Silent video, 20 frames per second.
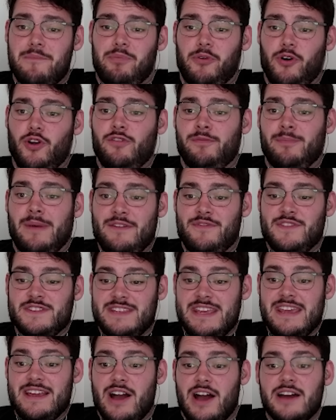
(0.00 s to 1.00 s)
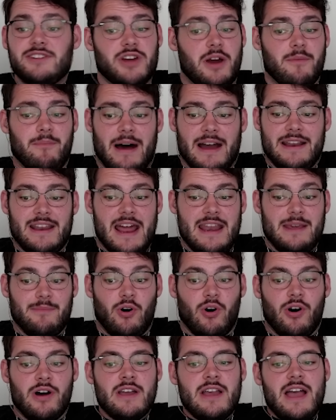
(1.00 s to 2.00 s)
improve my physique, I don't mind it
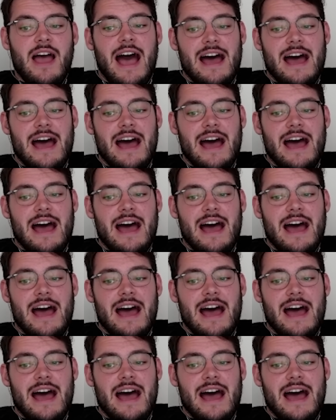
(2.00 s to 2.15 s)
anymore.